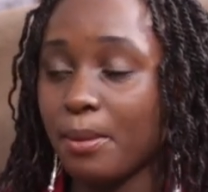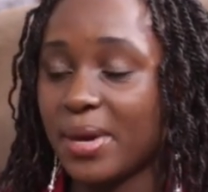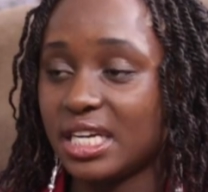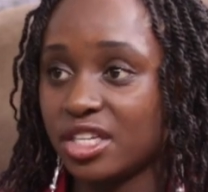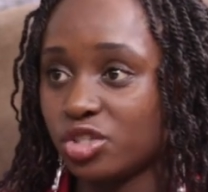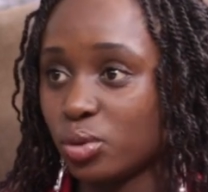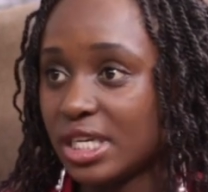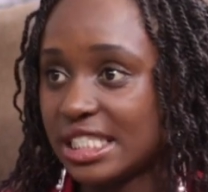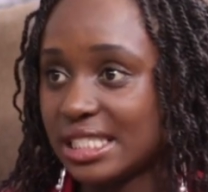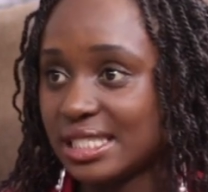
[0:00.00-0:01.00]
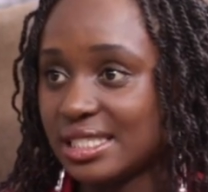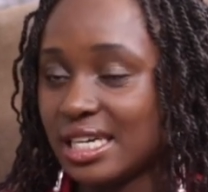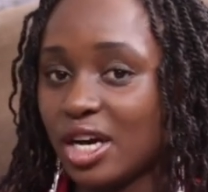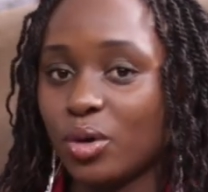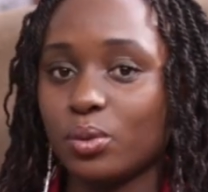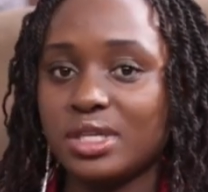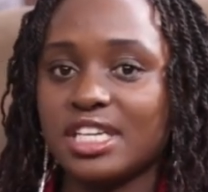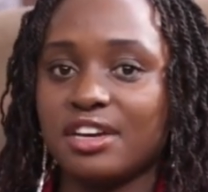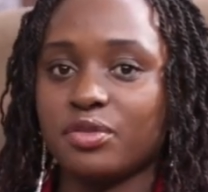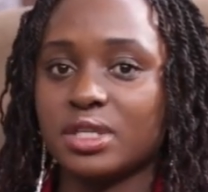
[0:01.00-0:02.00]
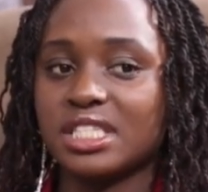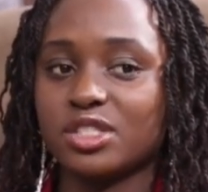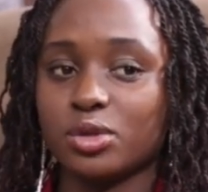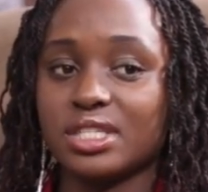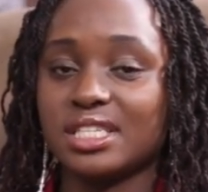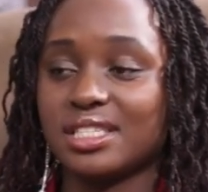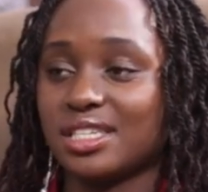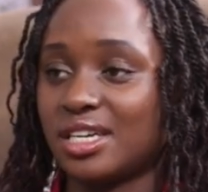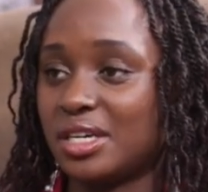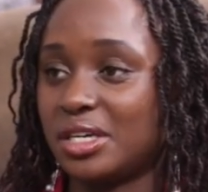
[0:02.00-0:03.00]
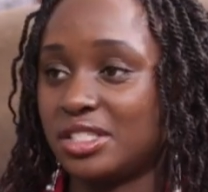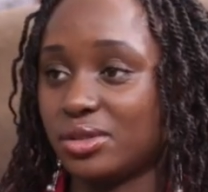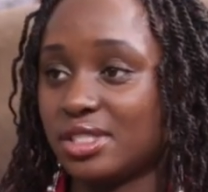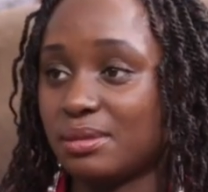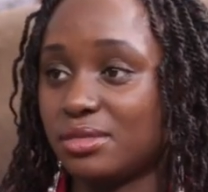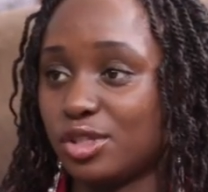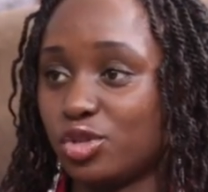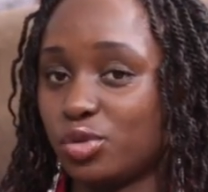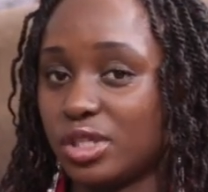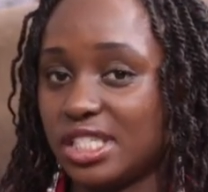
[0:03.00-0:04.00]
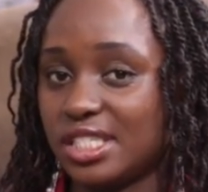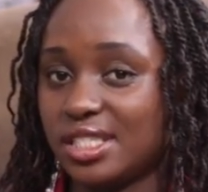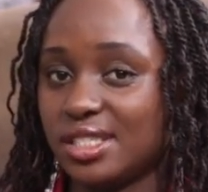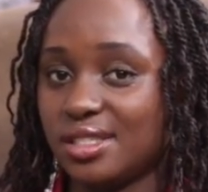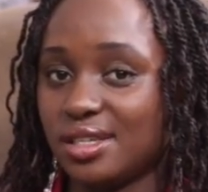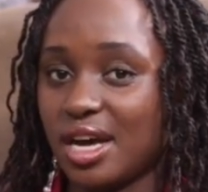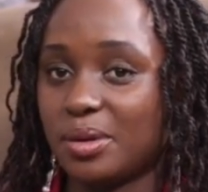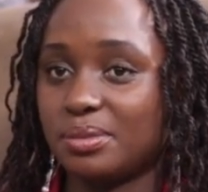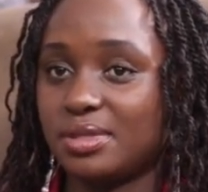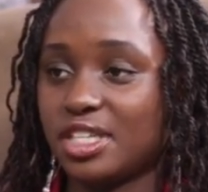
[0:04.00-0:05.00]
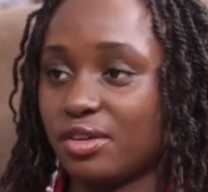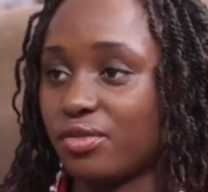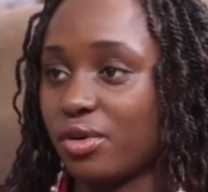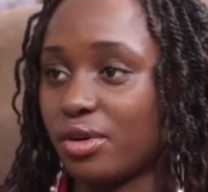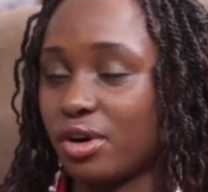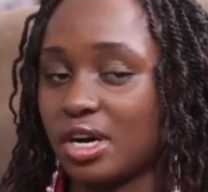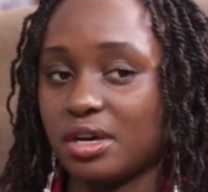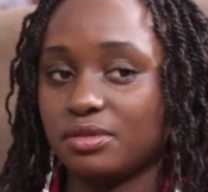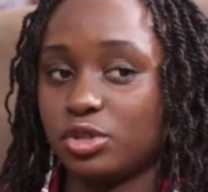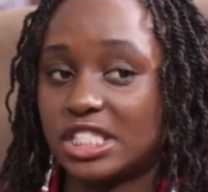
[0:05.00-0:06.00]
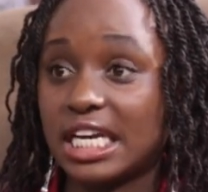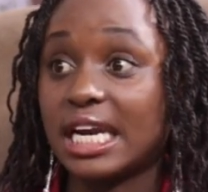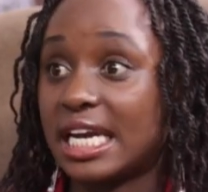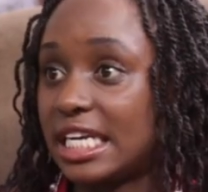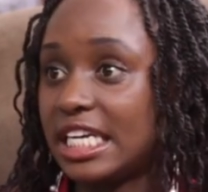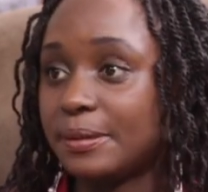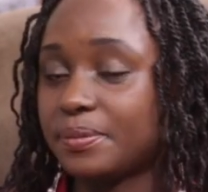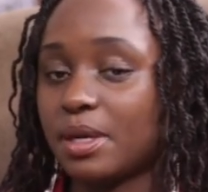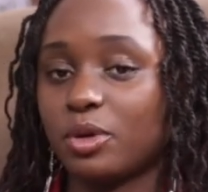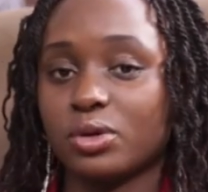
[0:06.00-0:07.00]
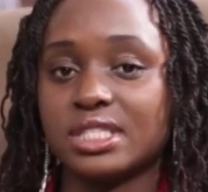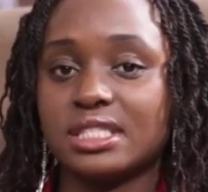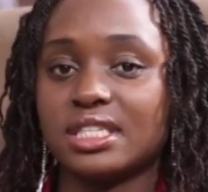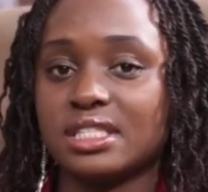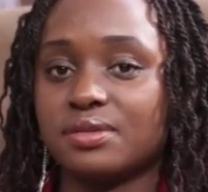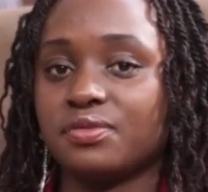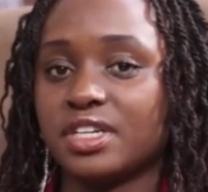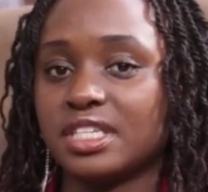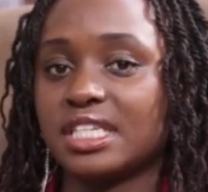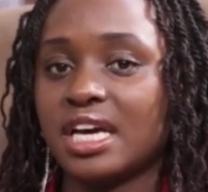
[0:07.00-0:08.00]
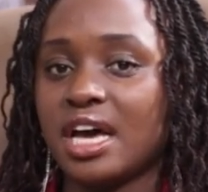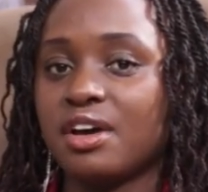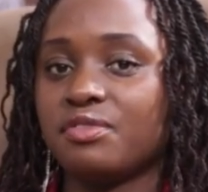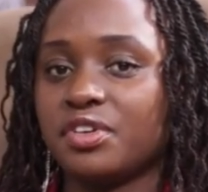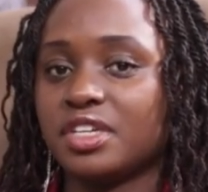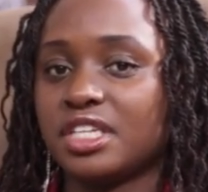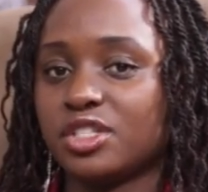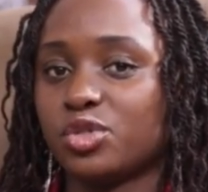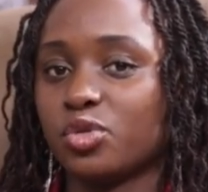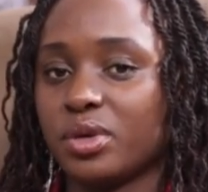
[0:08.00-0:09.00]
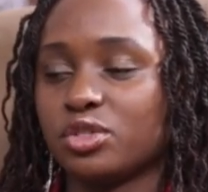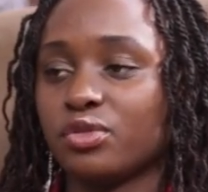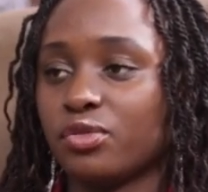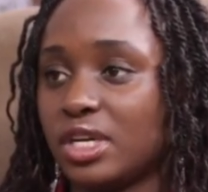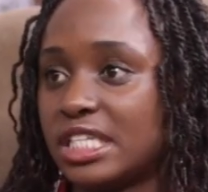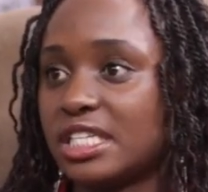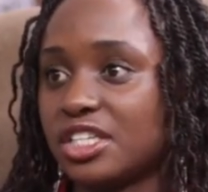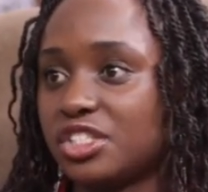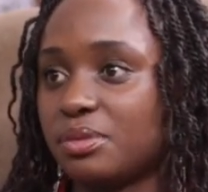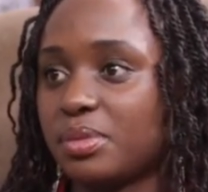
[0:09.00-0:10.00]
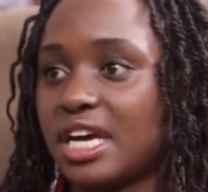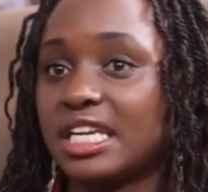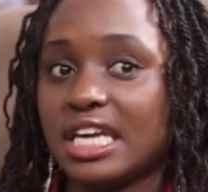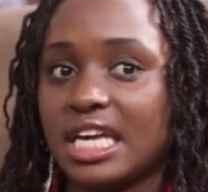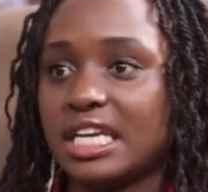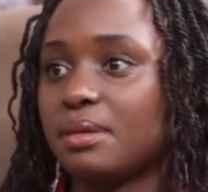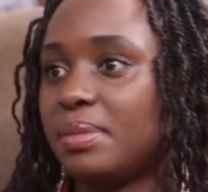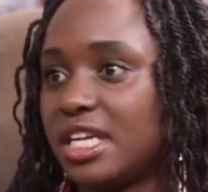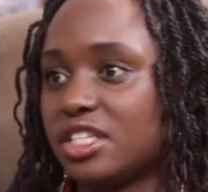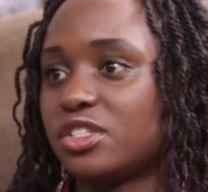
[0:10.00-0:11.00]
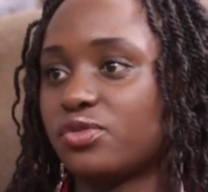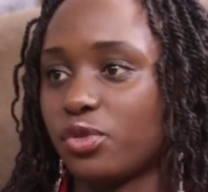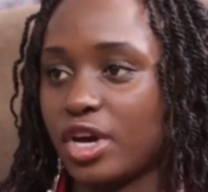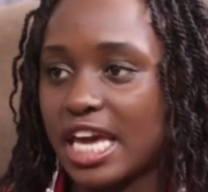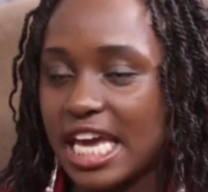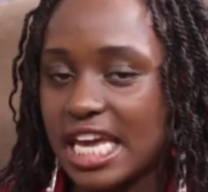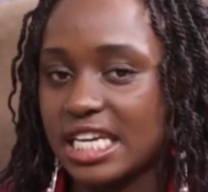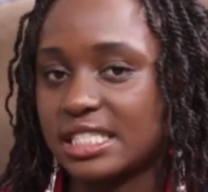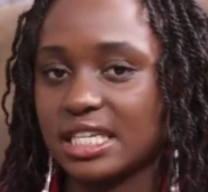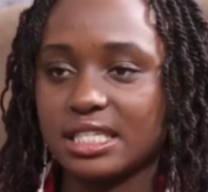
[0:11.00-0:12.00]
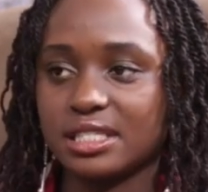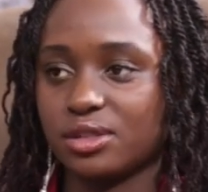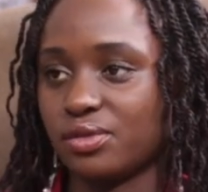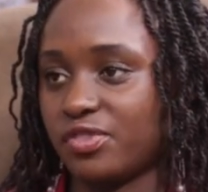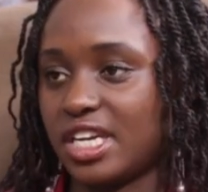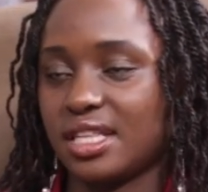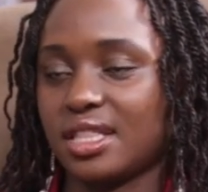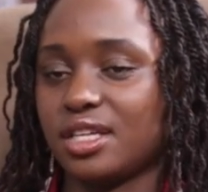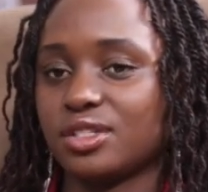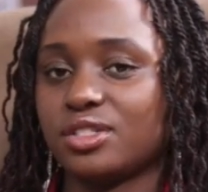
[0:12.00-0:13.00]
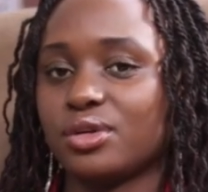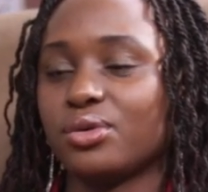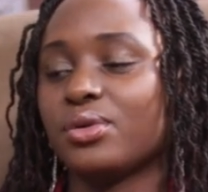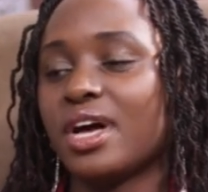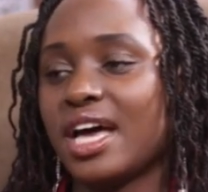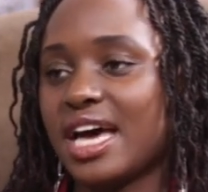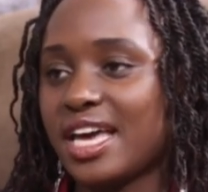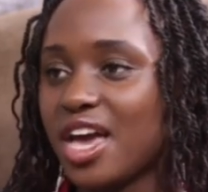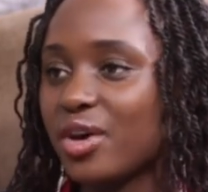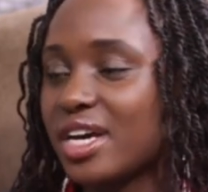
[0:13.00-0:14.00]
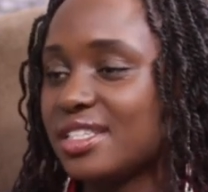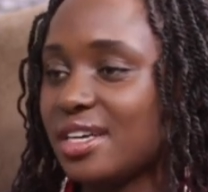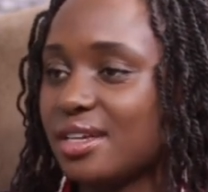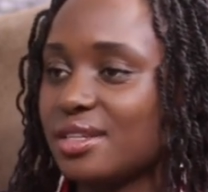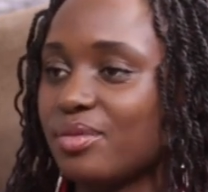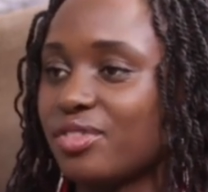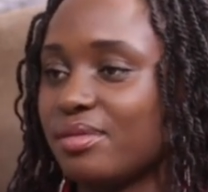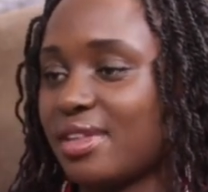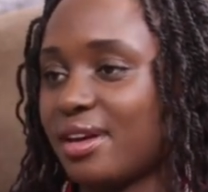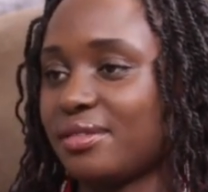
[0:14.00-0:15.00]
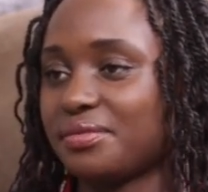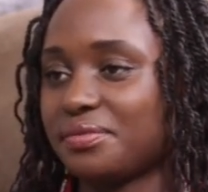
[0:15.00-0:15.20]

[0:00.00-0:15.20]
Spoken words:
mandate to lead, which I feel is not not something to really take lightly, because it's very, very instrumental for leadership in any place, for any success of anything. So you can take it up from there.